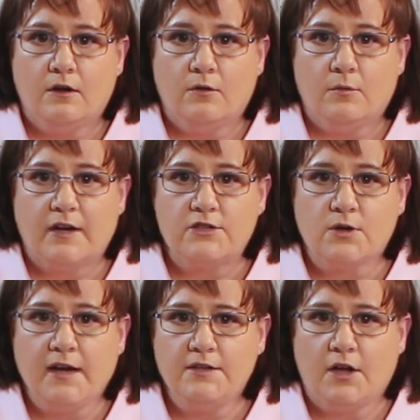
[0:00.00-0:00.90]
When I
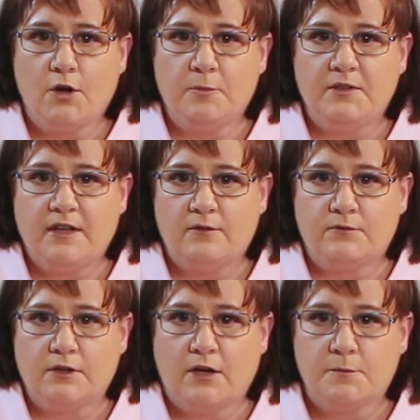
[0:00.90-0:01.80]
tried to open the
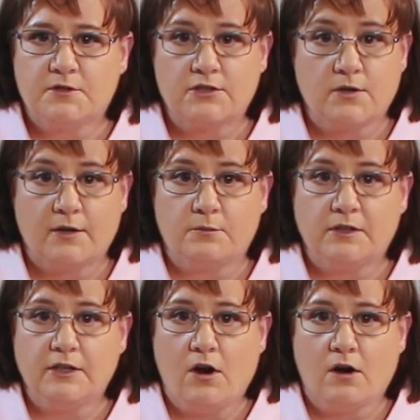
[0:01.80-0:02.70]
envelopes, I tried
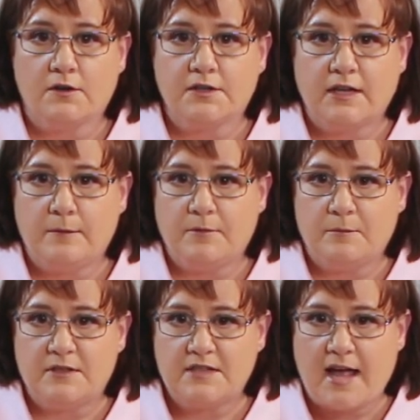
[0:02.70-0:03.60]
really hard to keep them
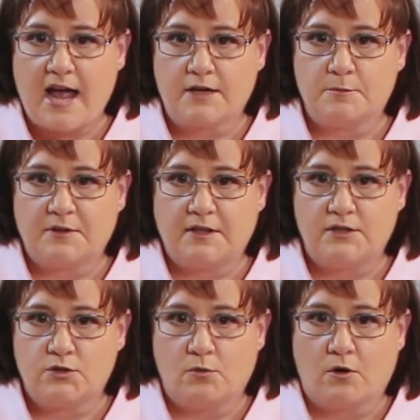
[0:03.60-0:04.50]
intact, but they
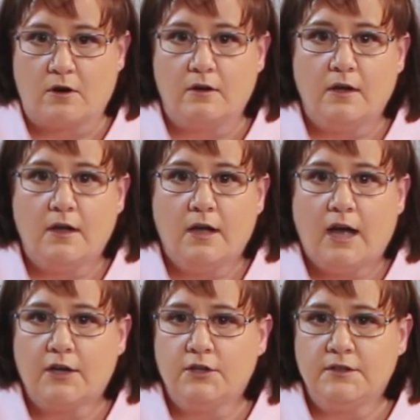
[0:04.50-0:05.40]
tore.
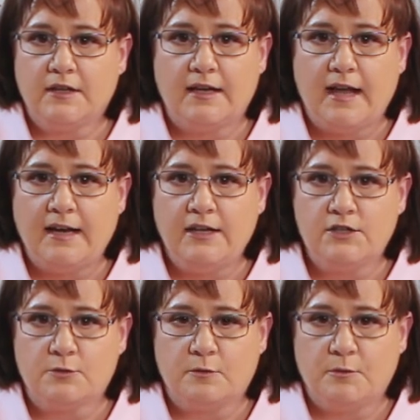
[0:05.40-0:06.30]
I couldn't get any
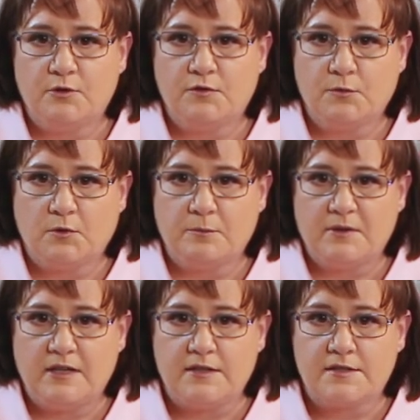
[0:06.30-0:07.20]
to remove in one
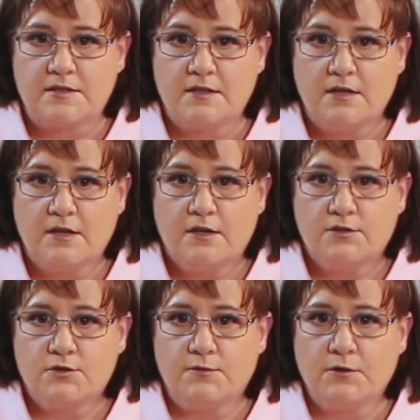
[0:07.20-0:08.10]
piece.
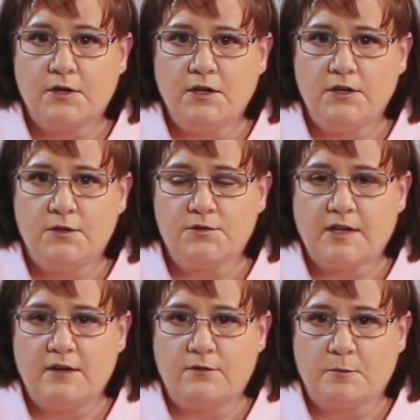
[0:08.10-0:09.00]
So if you're going to use
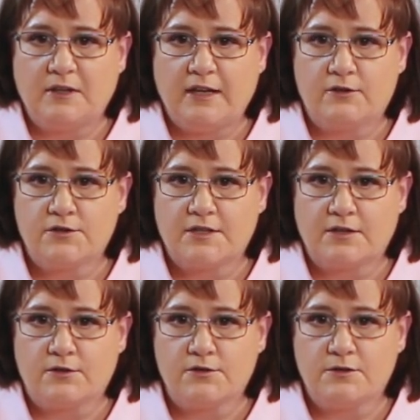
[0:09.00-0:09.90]
any for planner
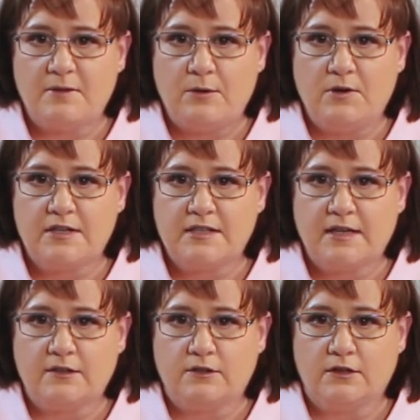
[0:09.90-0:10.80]
stickers, you may want to
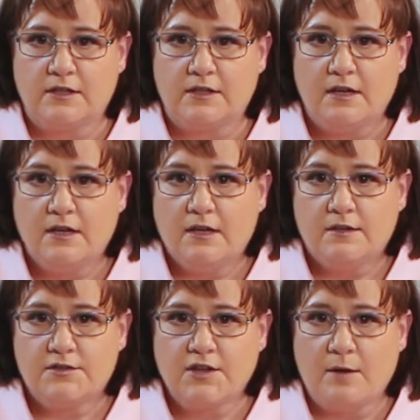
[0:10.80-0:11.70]
take a look at
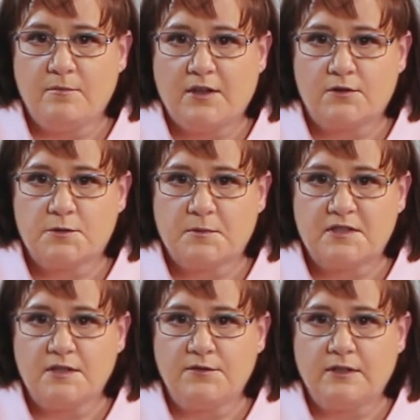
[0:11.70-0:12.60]
some that are
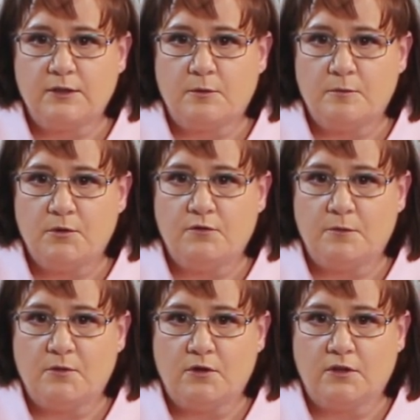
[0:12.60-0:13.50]
specifically
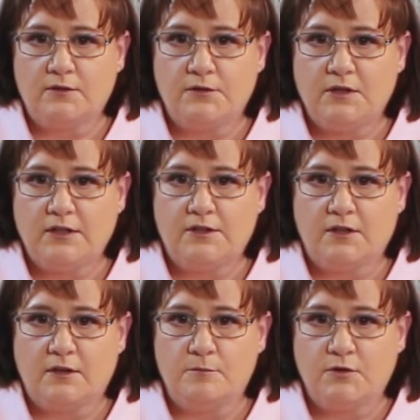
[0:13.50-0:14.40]
removable if you need
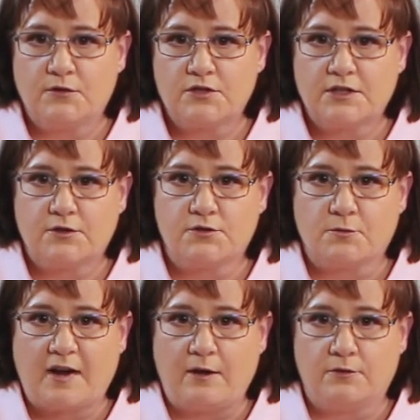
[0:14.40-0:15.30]
to move your stickers
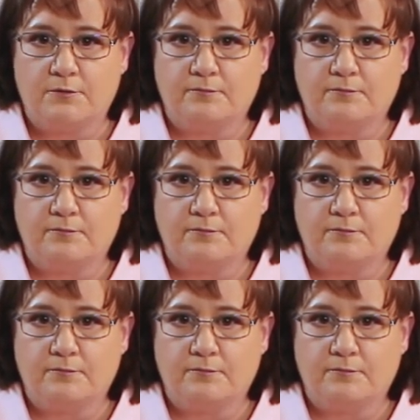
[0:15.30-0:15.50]
around.